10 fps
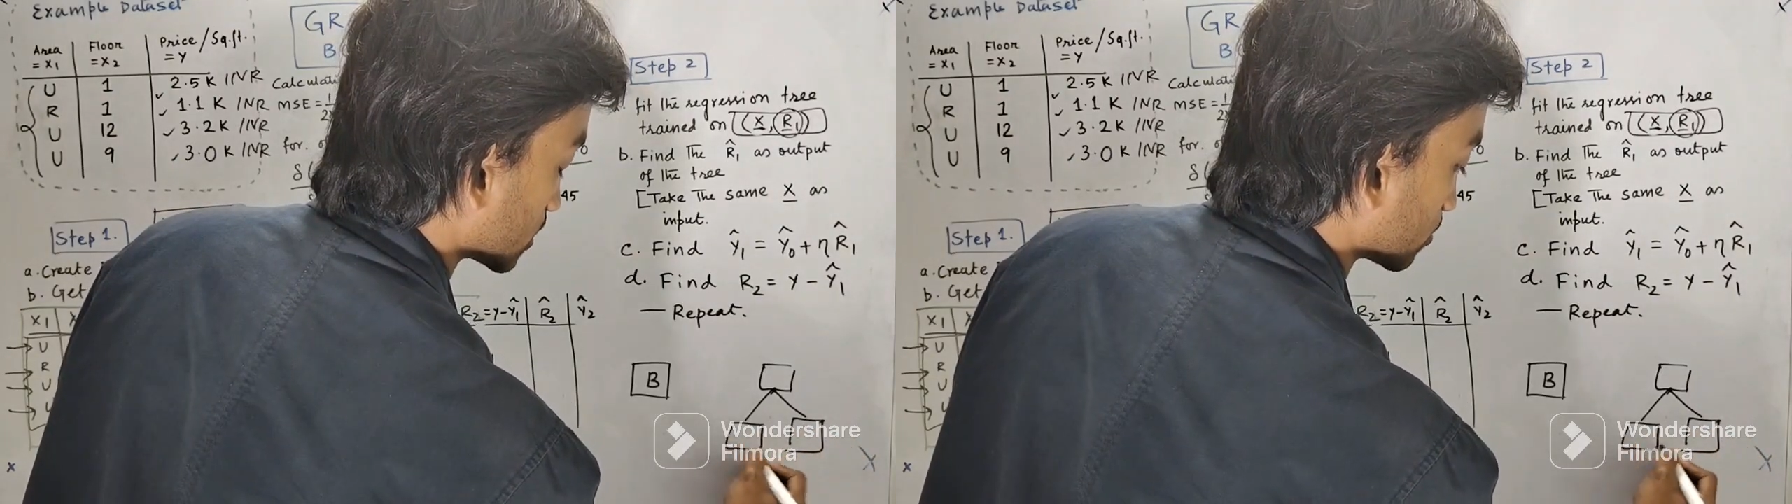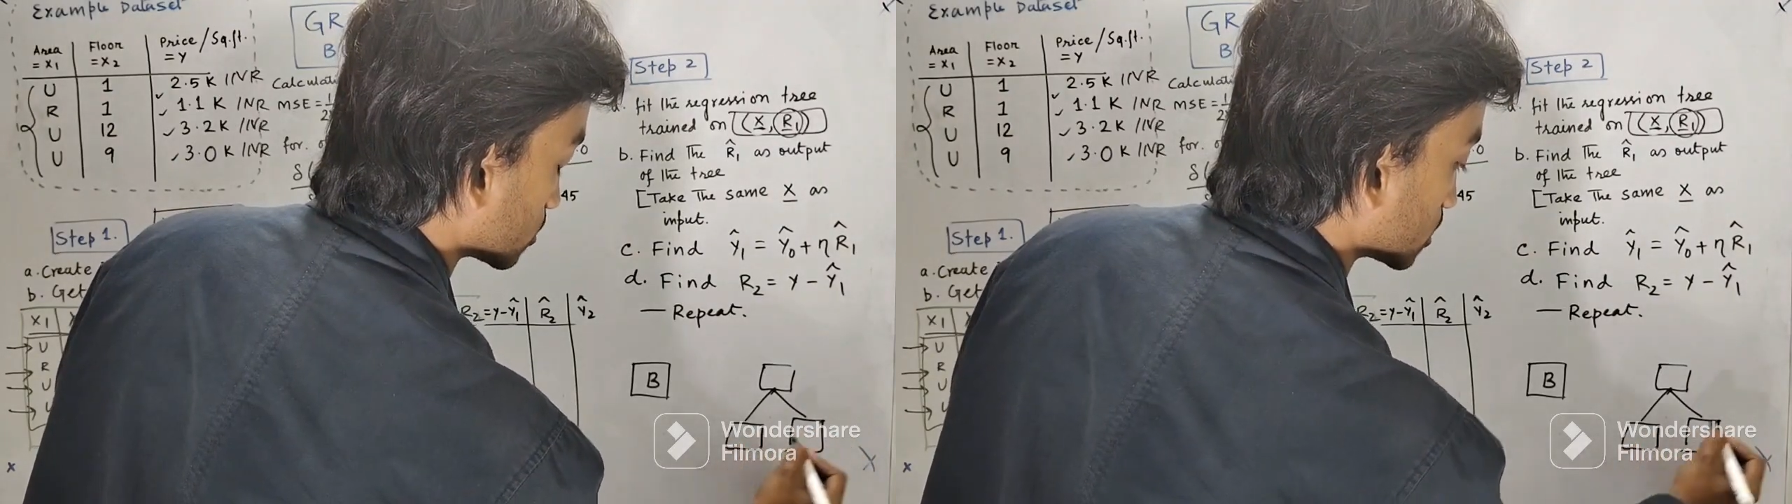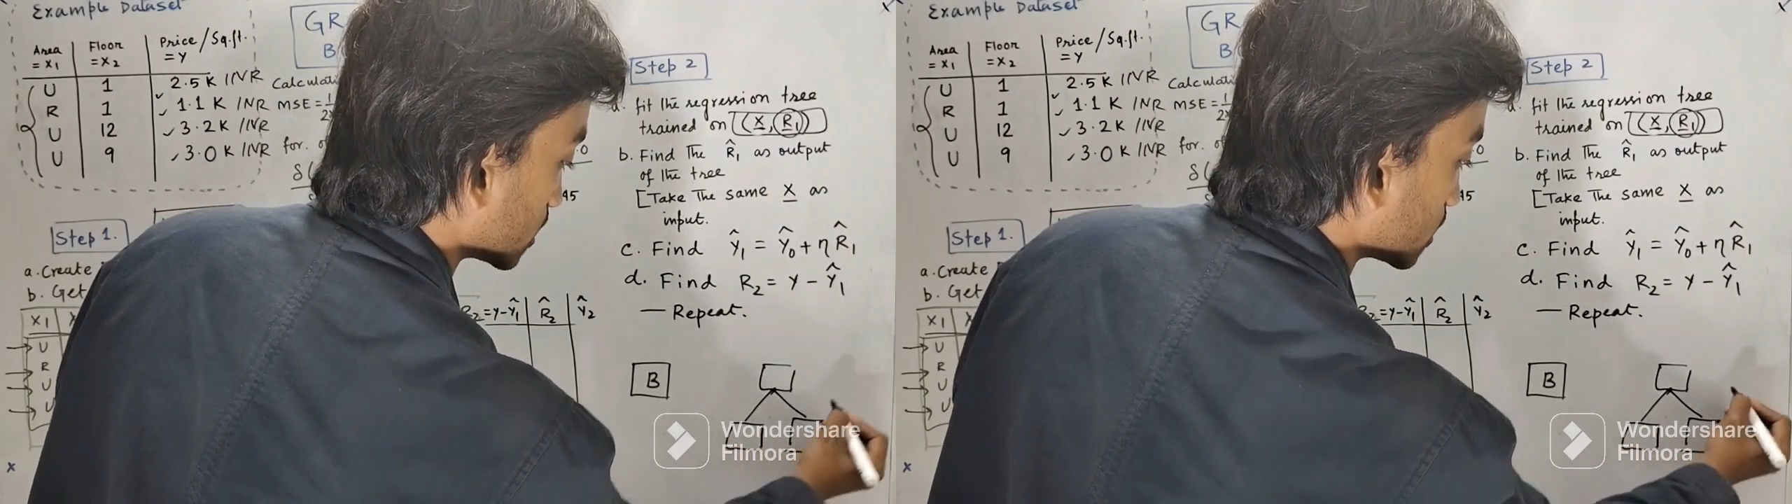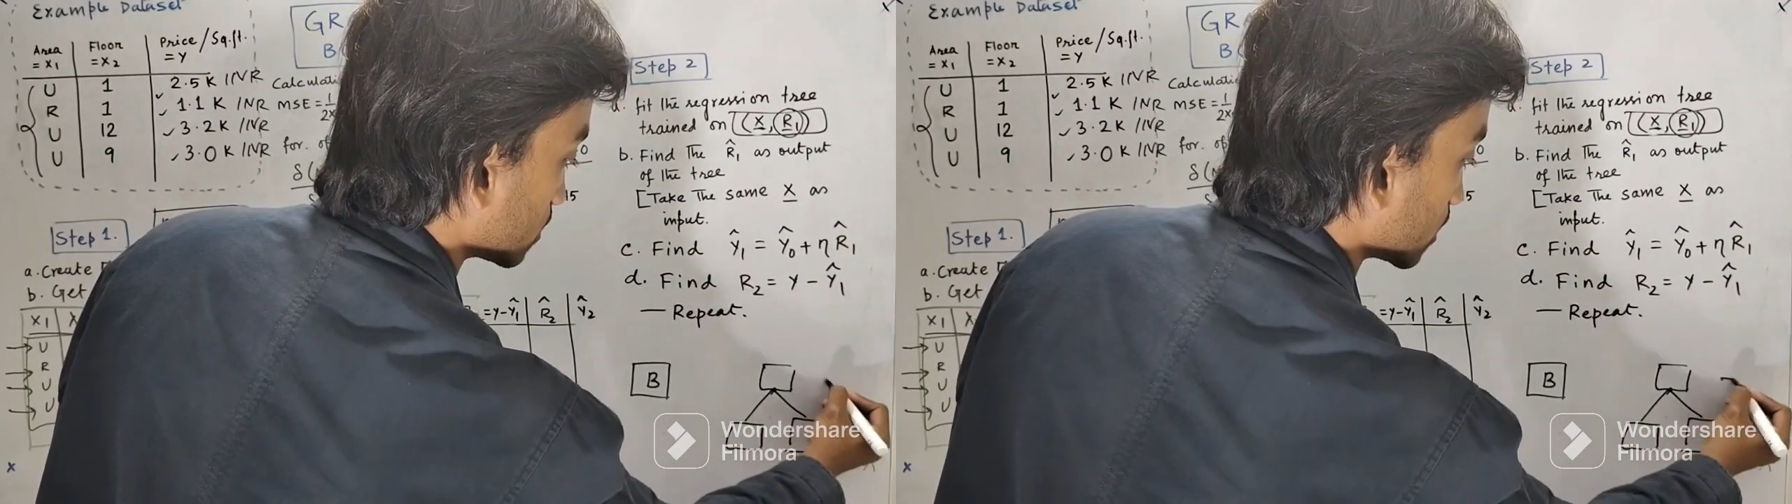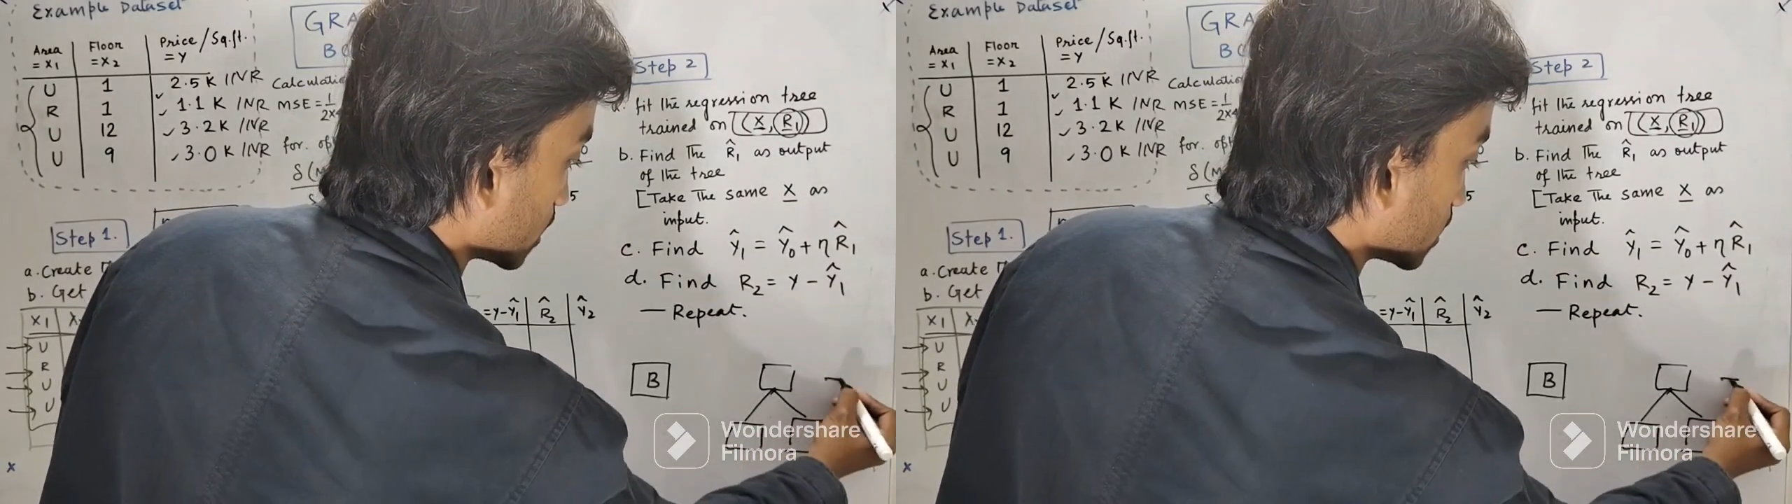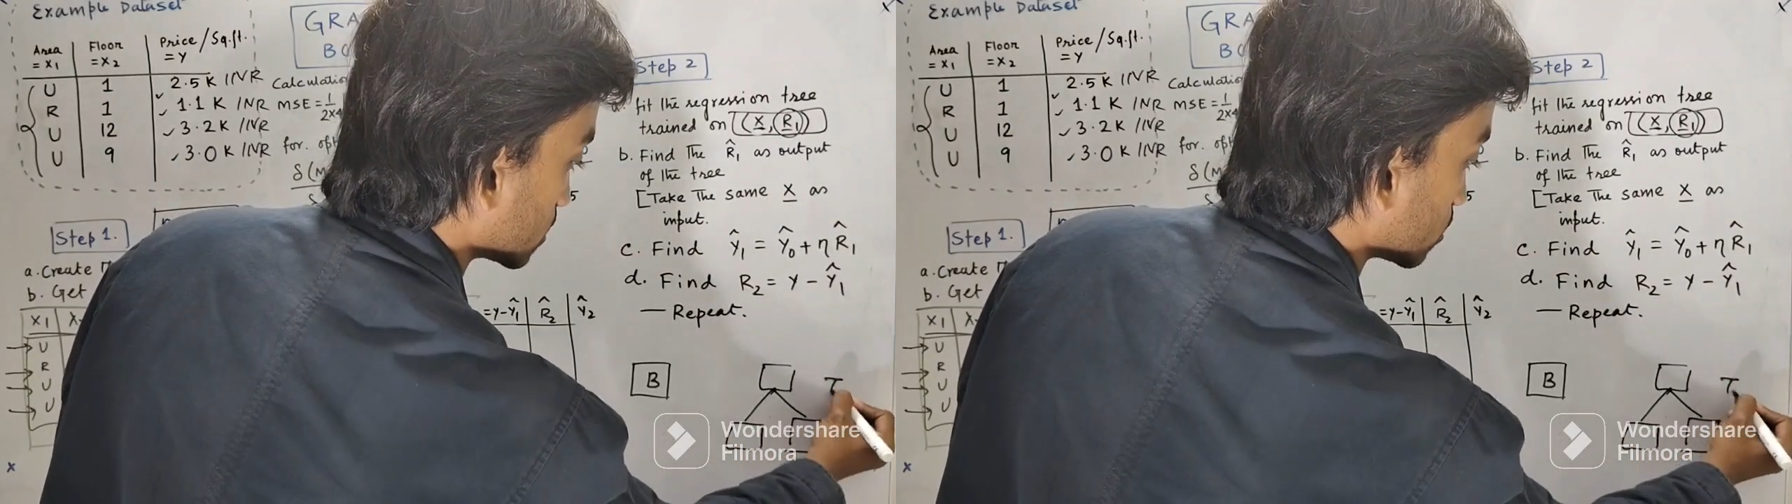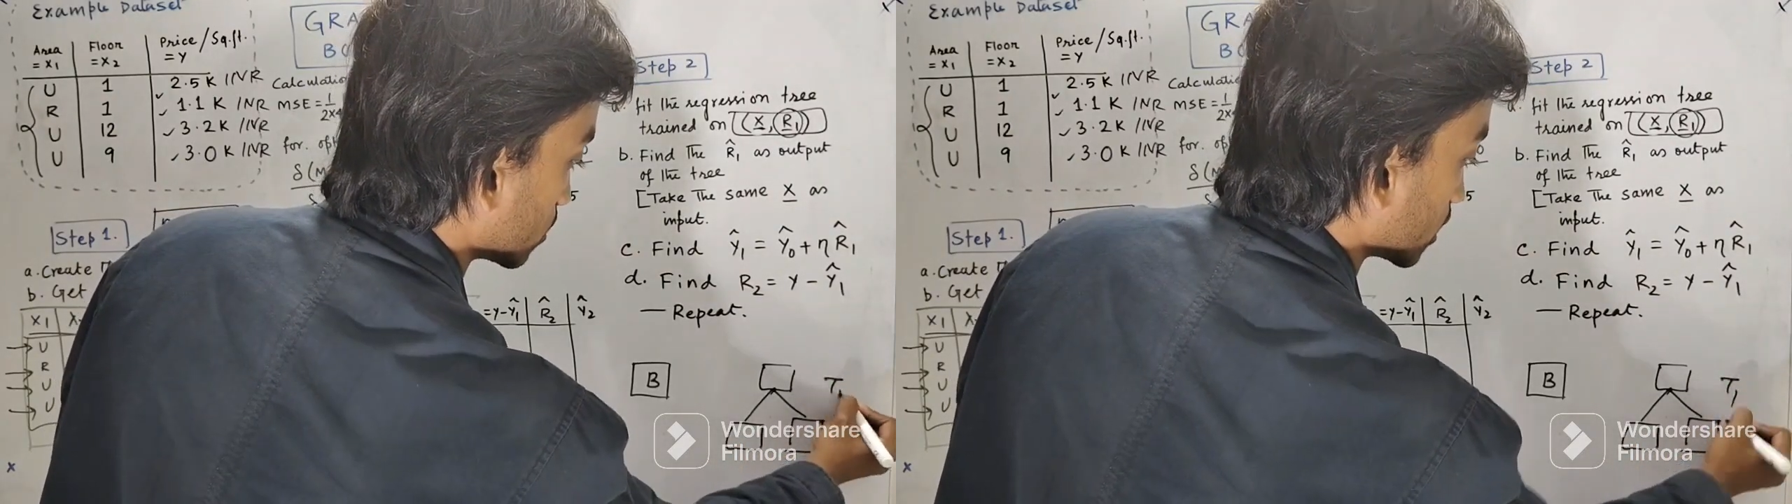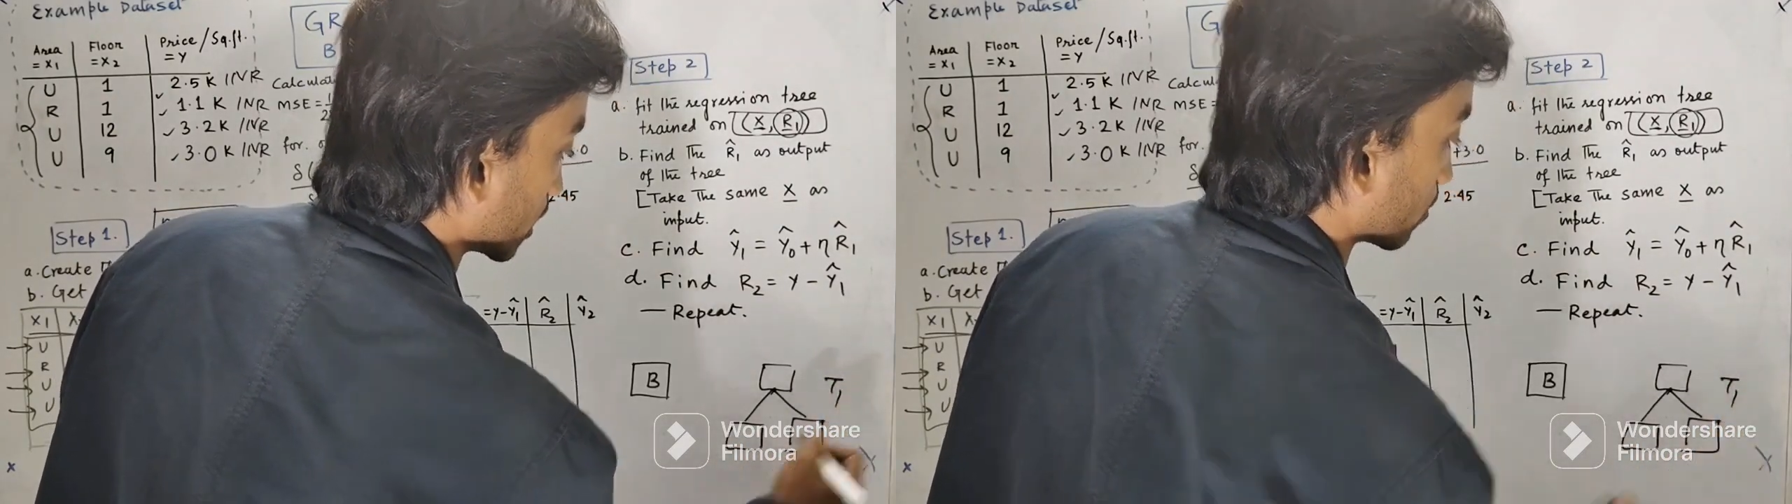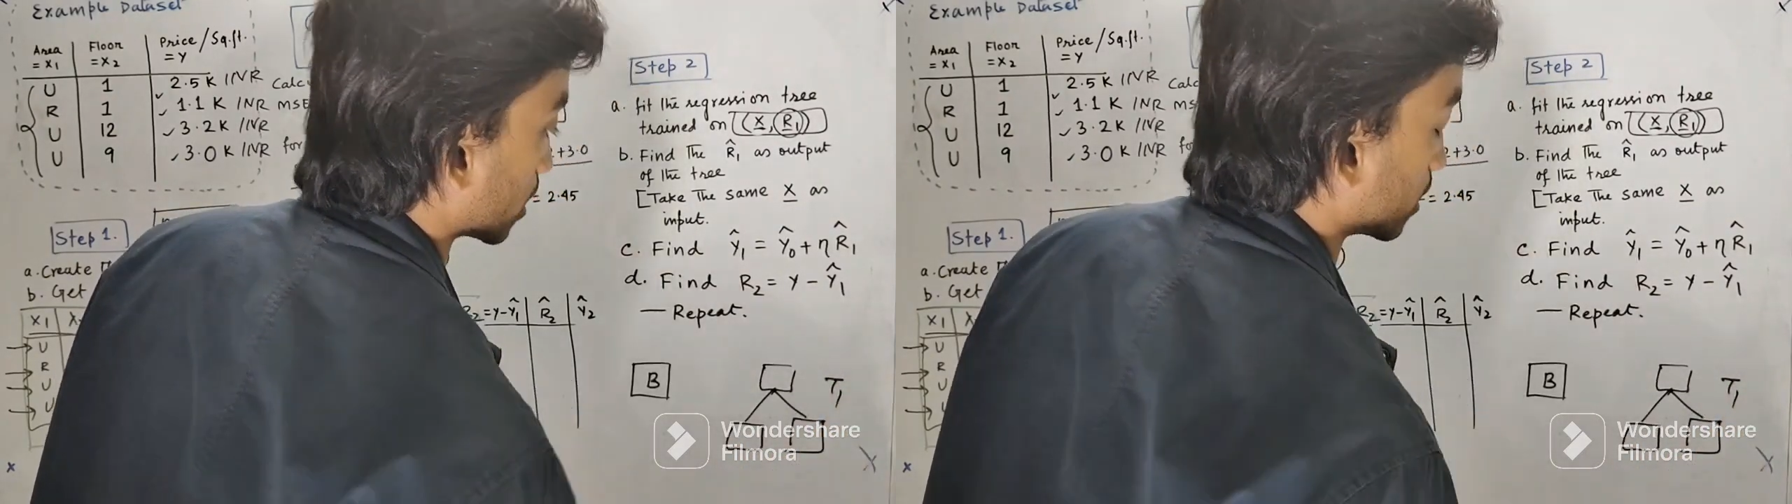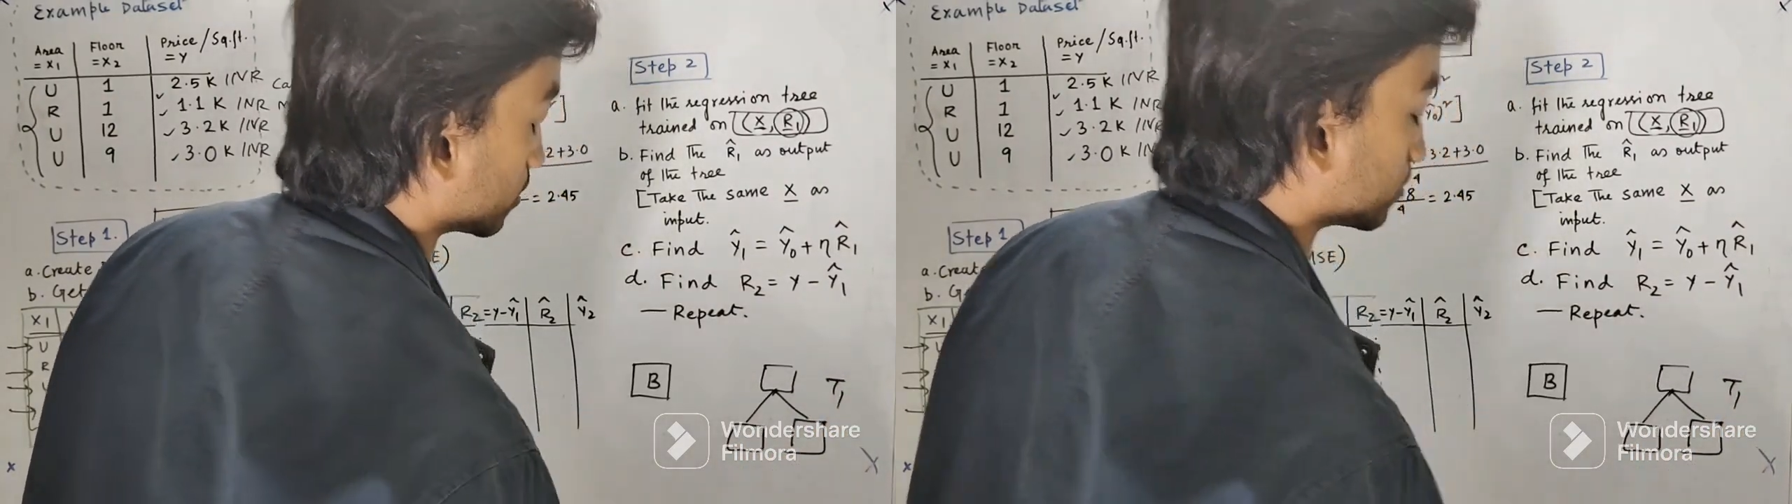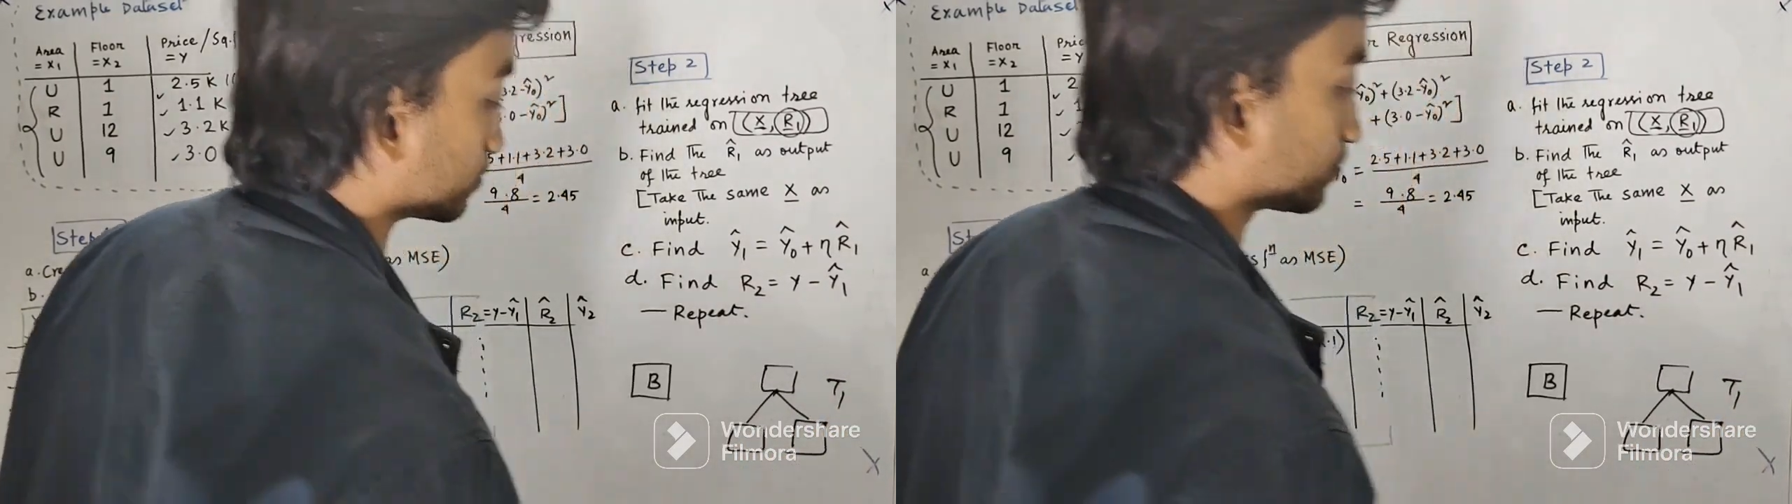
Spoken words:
Suppose this tree is your T1.